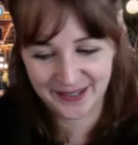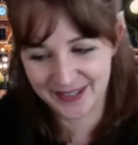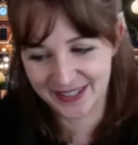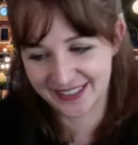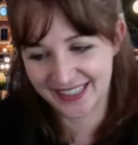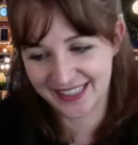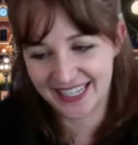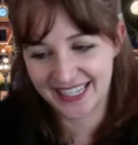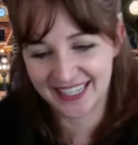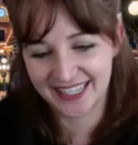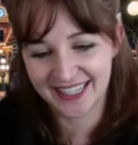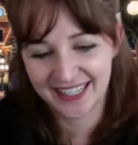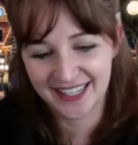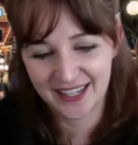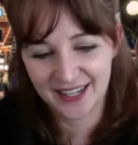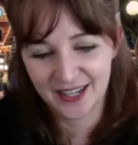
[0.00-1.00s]
Or like,
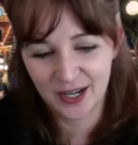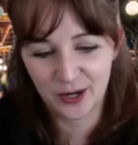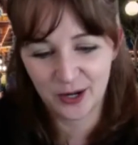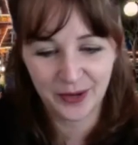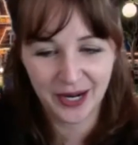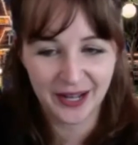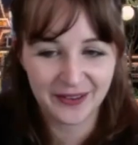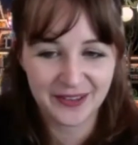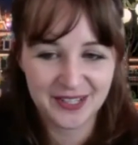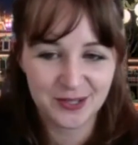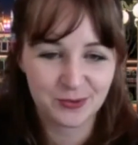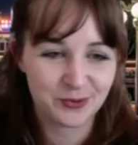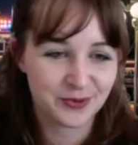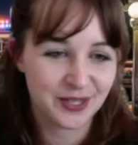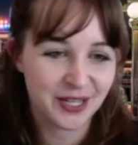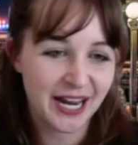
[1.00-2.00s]
oh wow,
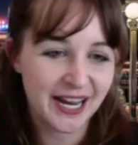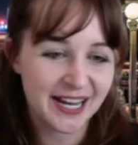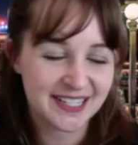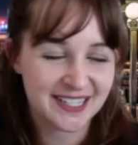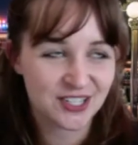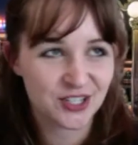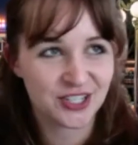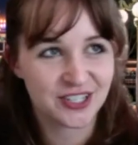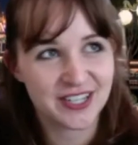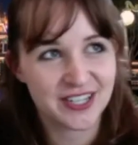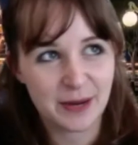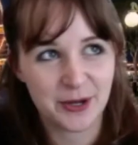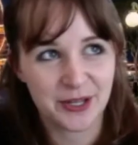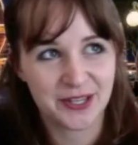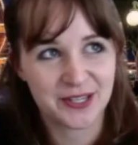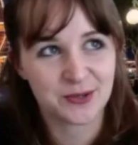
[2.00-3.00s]
I had such a good time
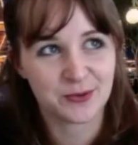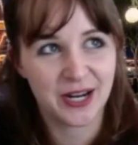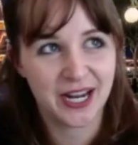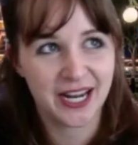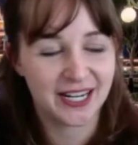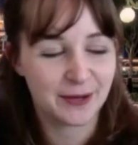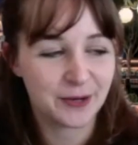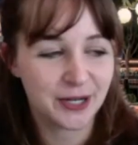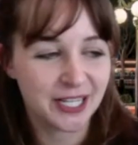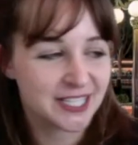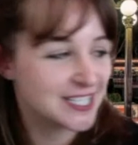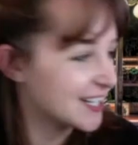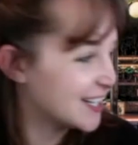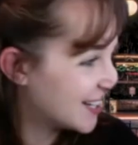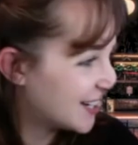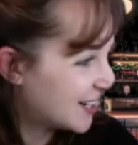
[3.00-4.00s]
on this ride. I wanted to,
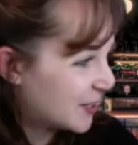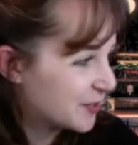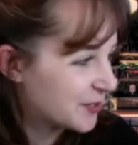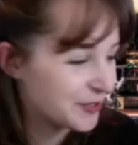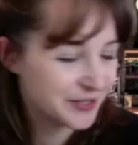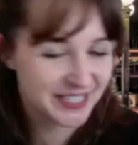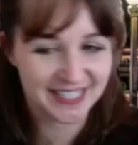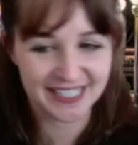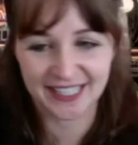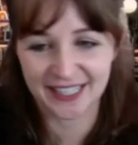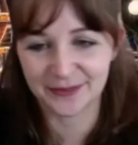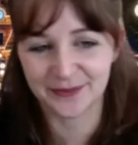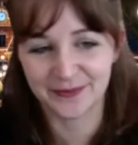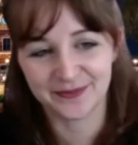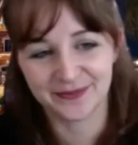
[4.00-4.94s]
oh, no one's there.